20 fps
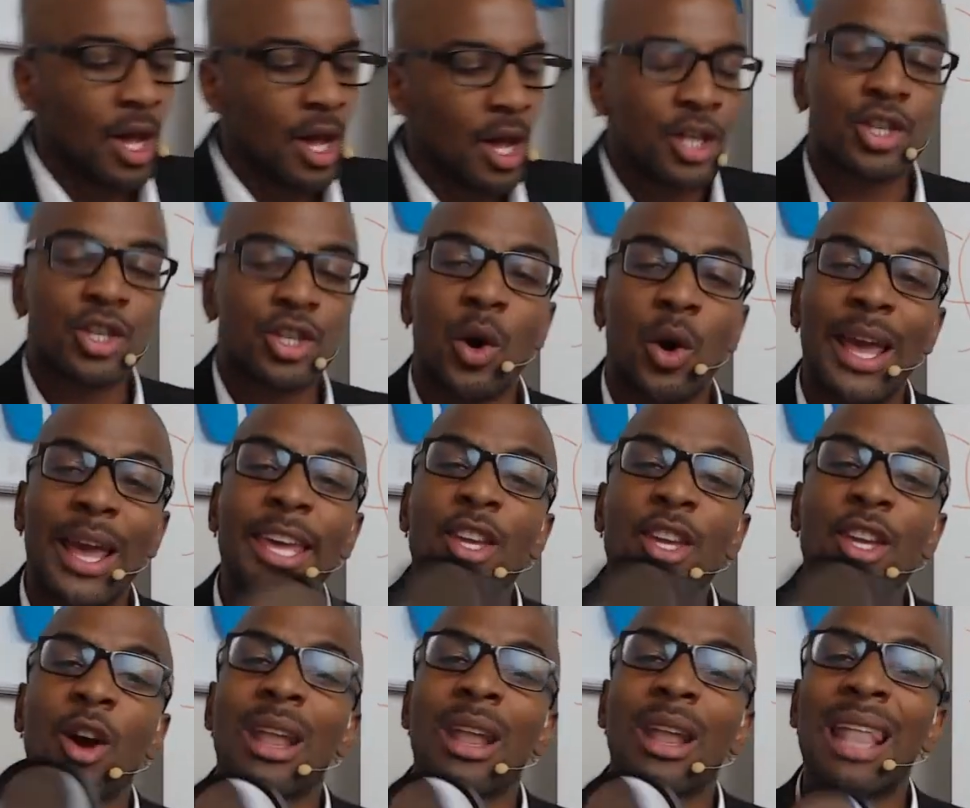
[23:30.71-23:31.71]
So in
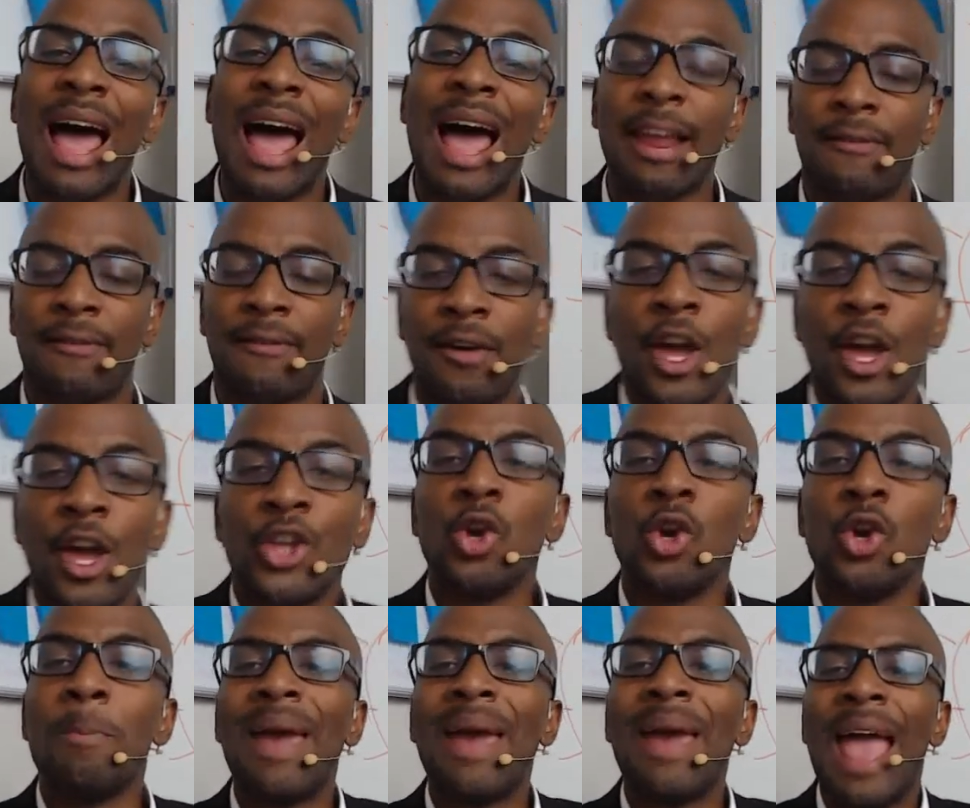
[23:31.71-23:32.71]
your life,
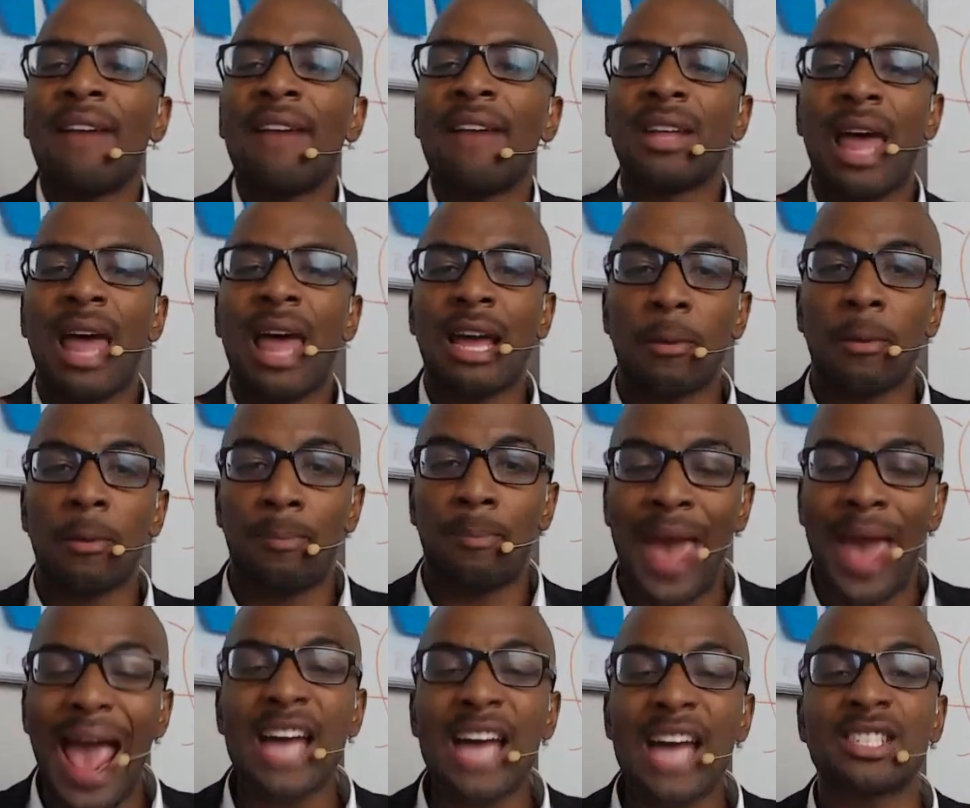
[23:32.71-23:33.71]
you may have a lot of
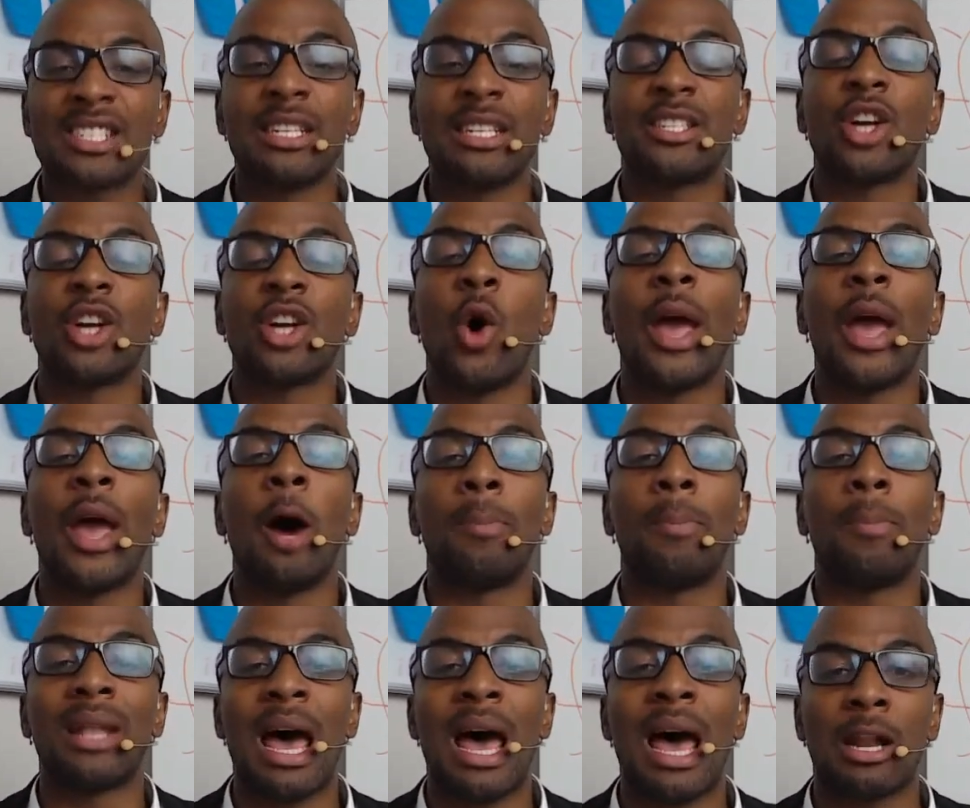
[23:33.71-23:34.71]
passion to go help
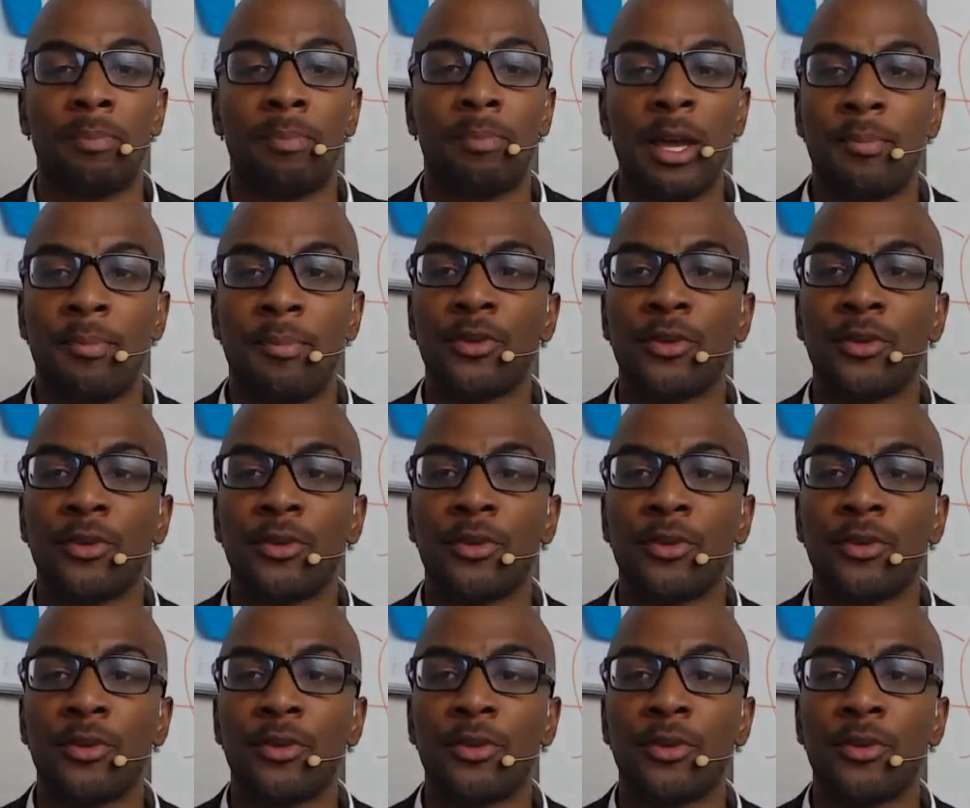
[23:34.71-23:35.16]
a lot of people.